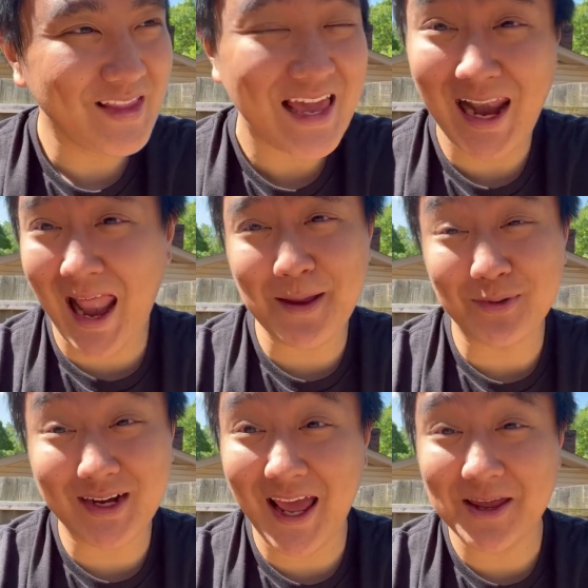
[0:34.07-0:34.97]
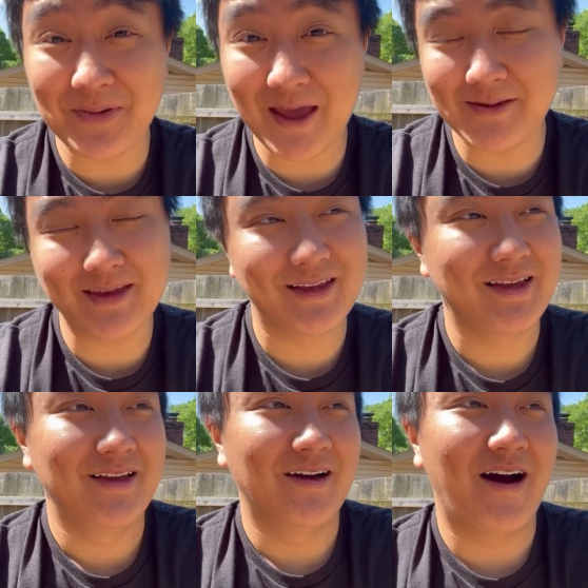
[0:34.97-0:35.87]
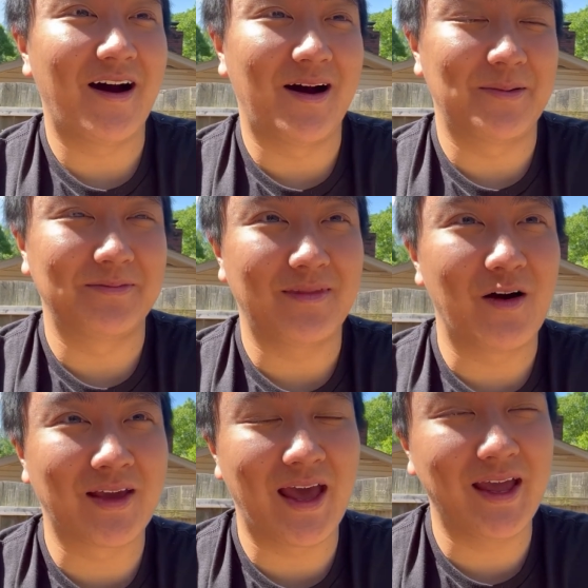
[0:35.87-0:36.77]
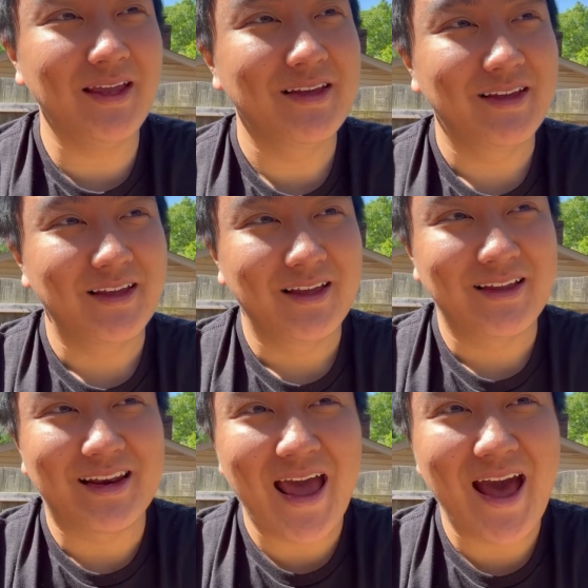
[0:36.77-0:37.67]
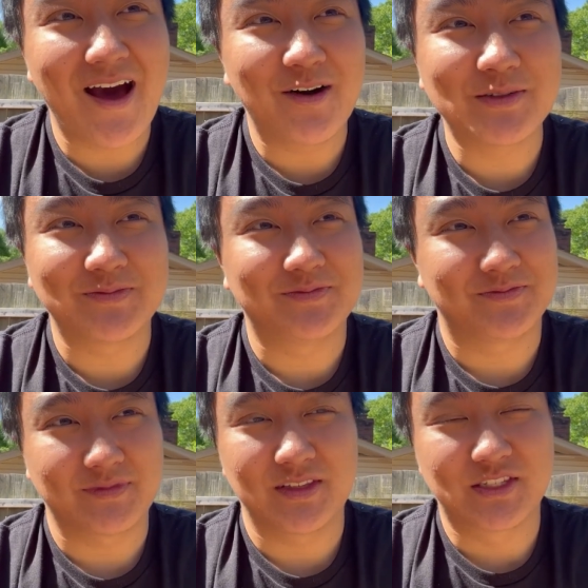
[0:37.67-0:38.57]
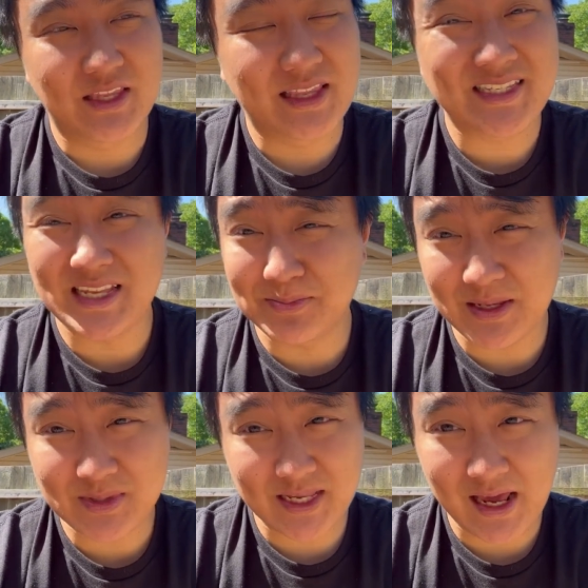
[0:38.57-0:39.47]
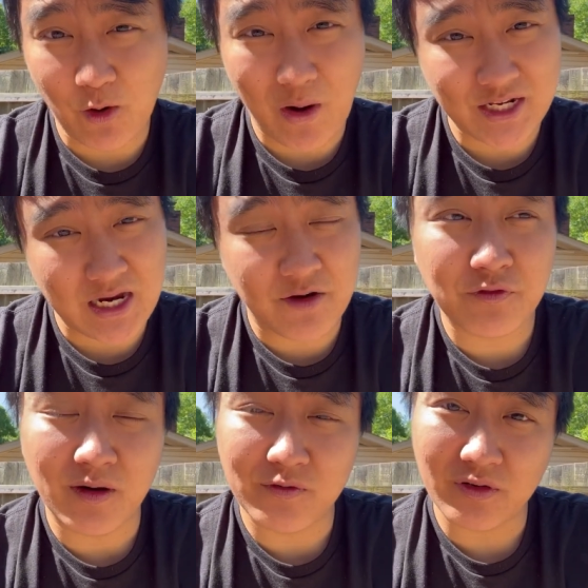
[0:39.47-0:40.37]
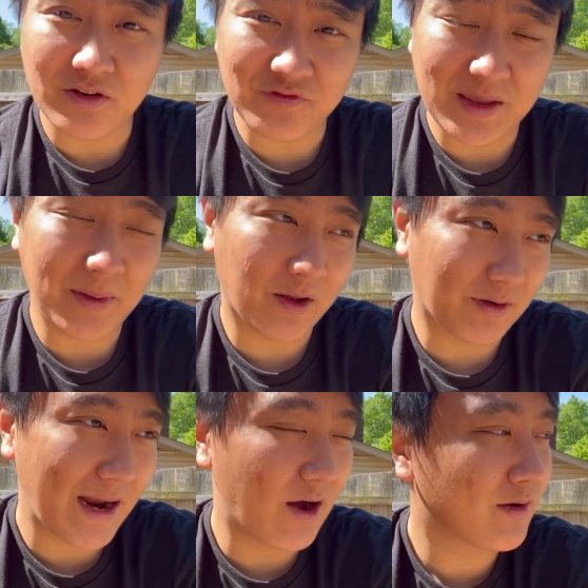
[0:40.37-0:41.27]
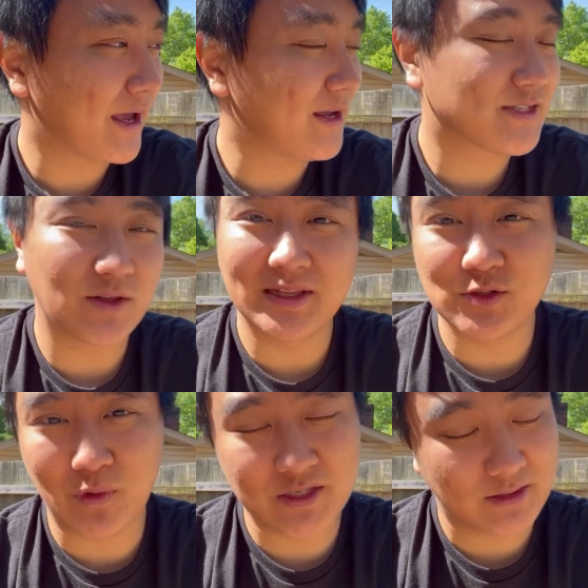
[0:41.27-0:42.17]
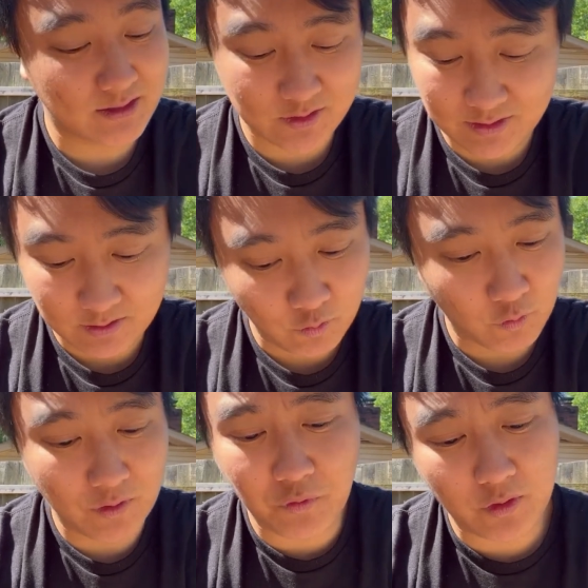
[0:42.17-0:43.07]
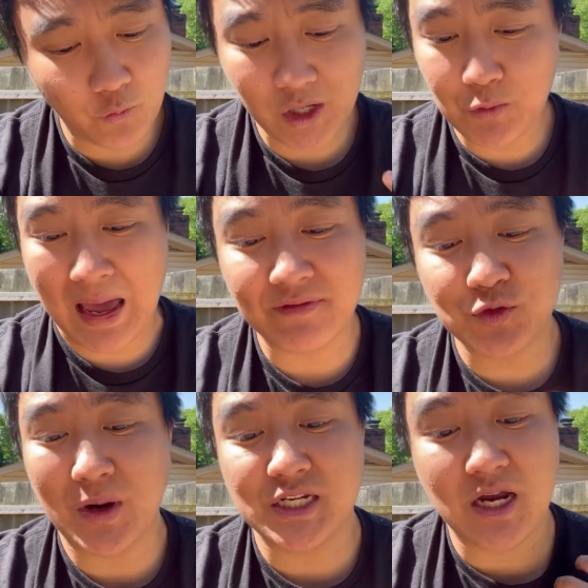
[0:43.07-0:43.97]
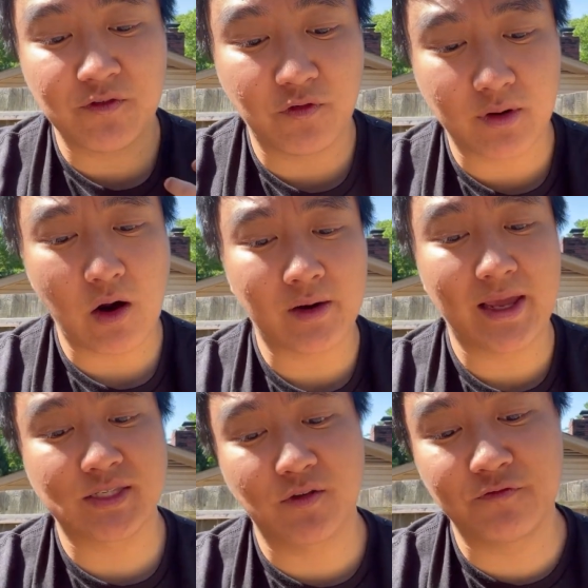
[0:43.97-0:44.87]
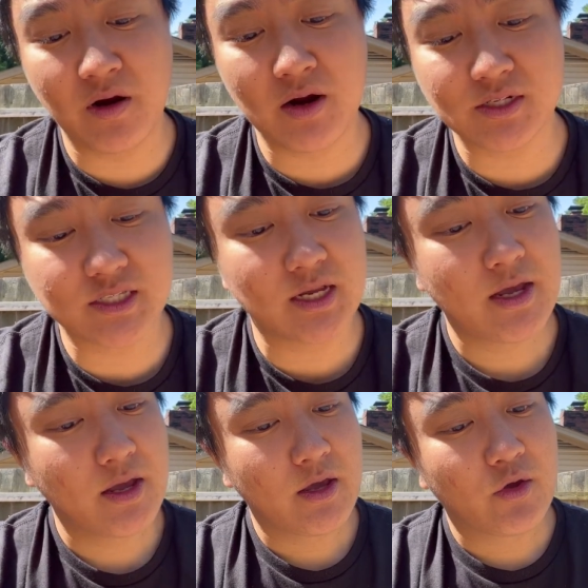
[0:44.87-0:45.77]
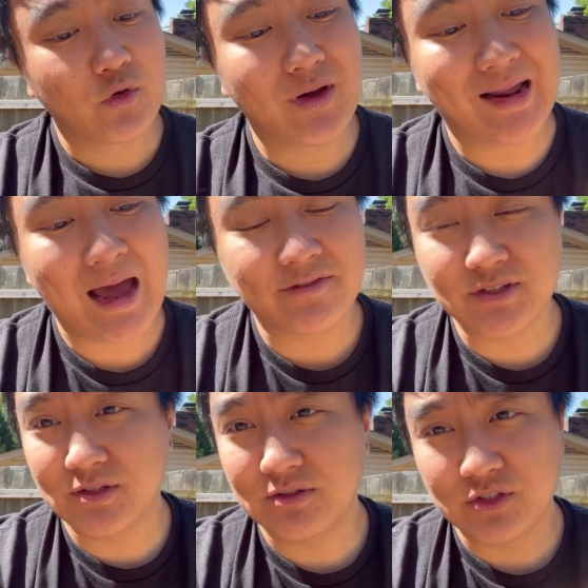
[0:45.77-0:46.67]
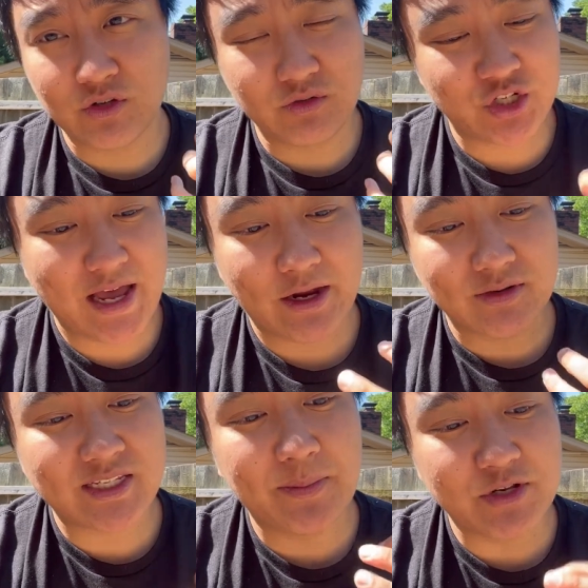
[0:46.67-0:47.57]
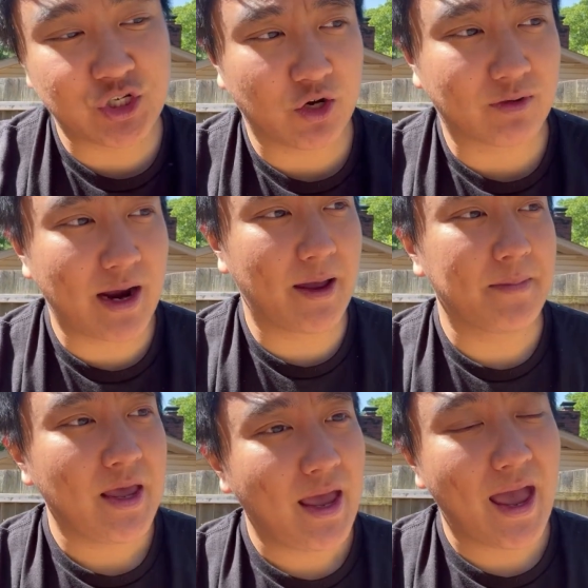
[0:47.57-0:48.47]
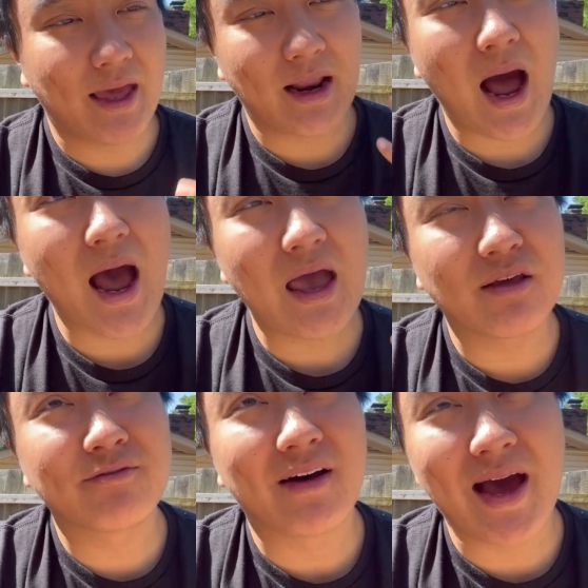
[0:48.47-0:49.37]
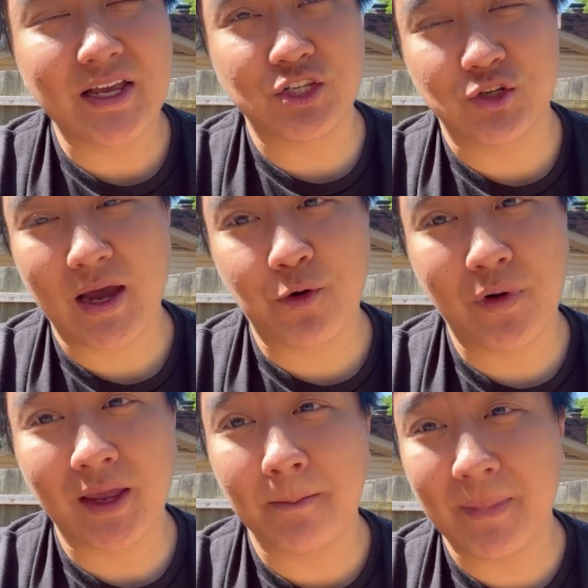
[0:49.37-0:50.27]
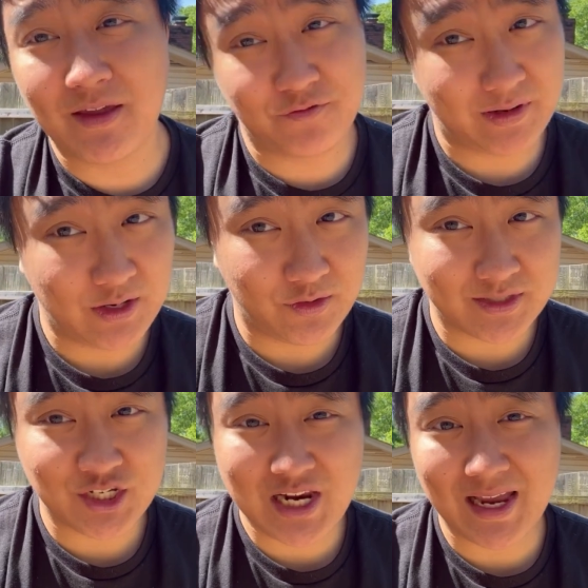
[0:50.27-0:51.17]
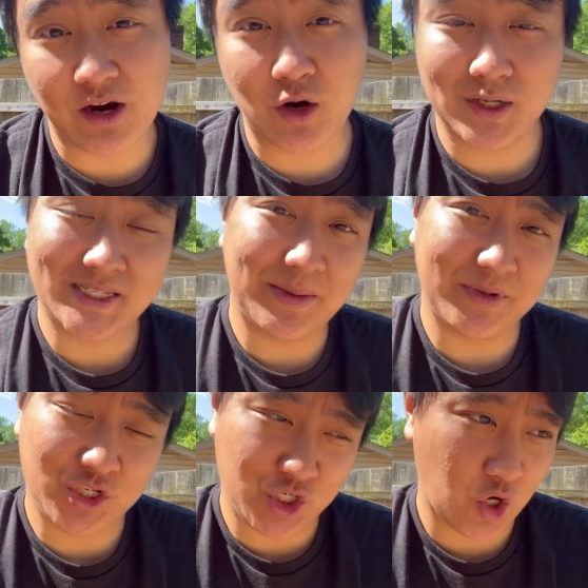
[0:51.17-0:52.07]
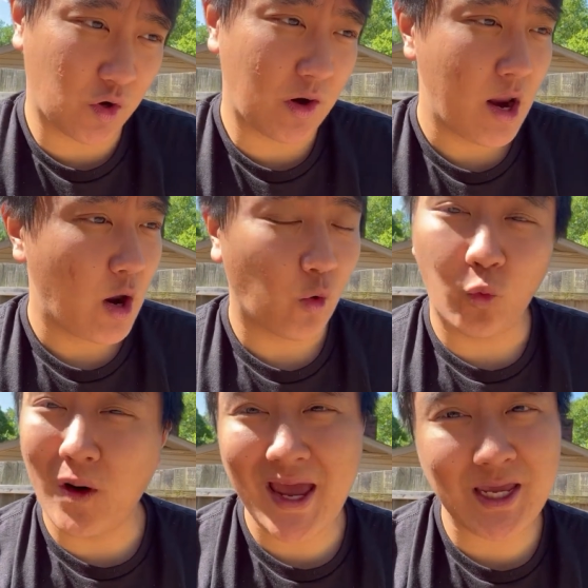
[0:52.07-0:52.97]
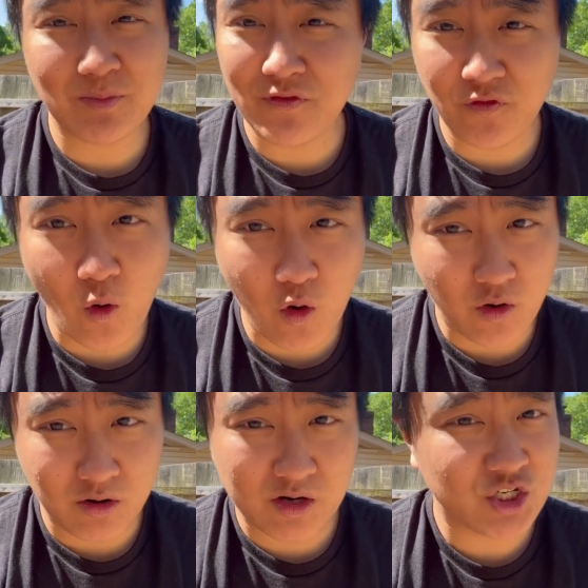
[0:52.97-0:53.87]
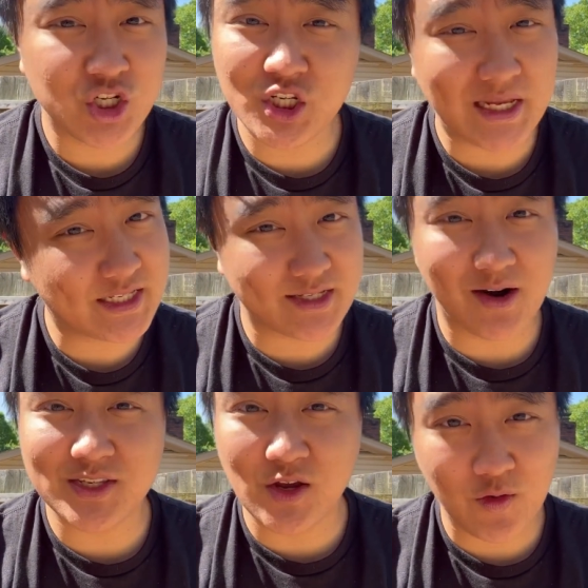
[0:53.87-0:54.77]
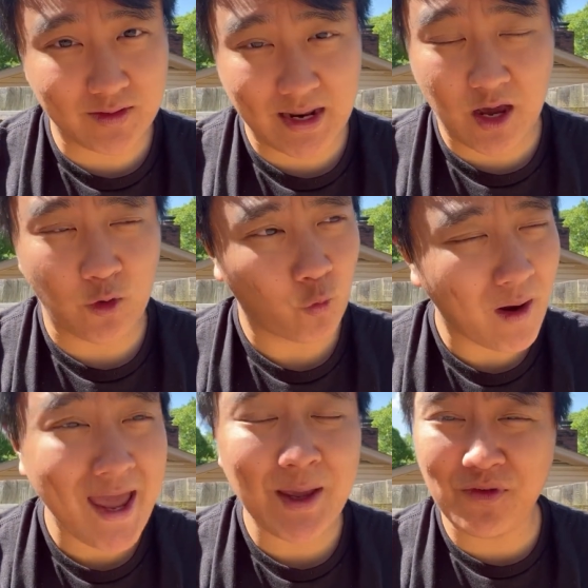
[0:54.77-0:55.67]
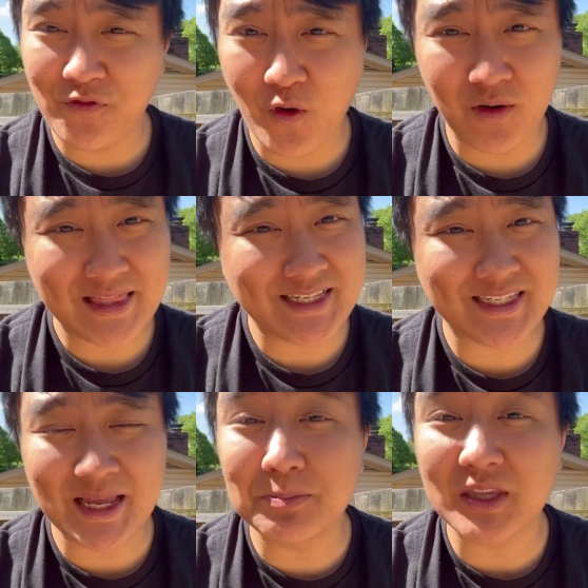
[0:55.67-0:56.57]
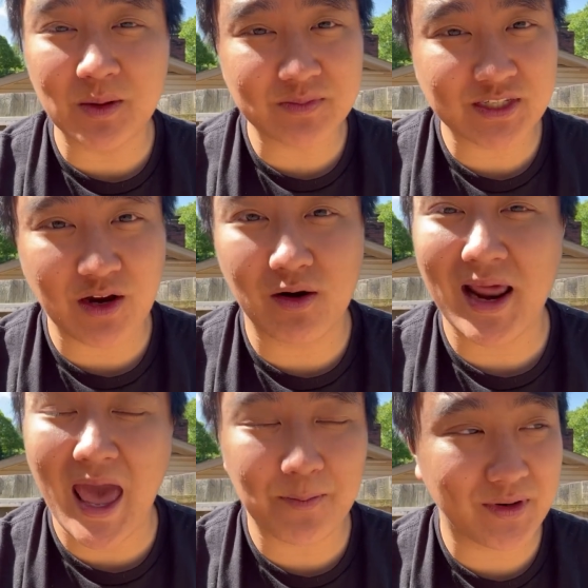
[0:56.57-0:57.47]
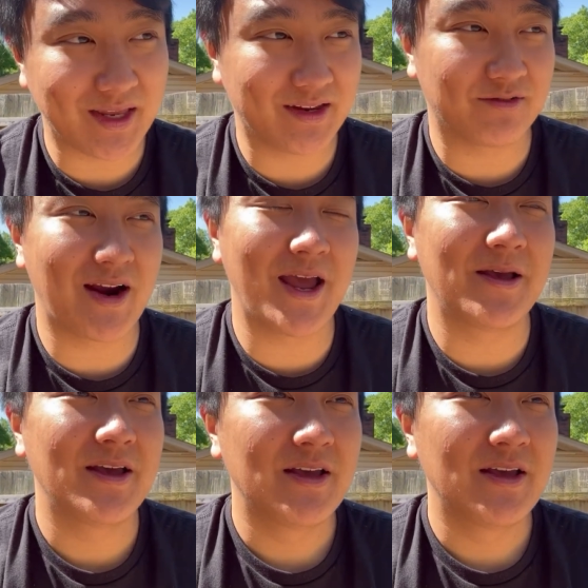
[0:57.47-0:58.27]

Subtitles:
The Labor Day, baby. Okay, now to the symptoms that you gotta watch out for your female, right? Okay, so what do we have to watch out for? Okay, so first, you gotta have to check her temperature, right? And I advise you, I recommend for you to check her temperature way before shit starts going down, way before these symptoms start happening, right?